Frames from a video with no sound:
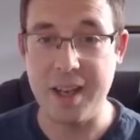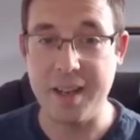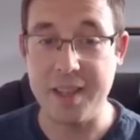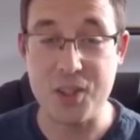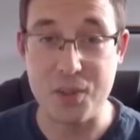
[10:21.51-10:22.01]

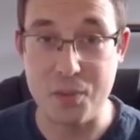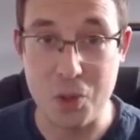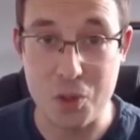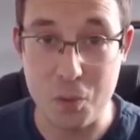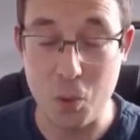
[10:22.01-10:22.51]
And that's the
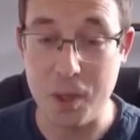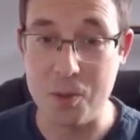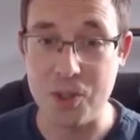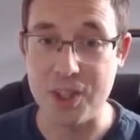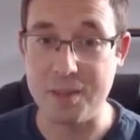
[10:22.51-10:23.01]
first 4
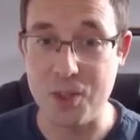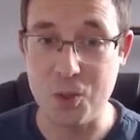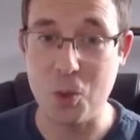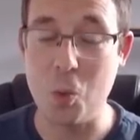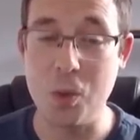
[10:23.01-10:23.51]
images. I've
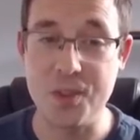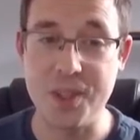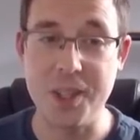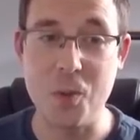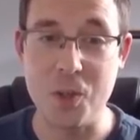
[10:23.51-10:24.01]
still got one to go,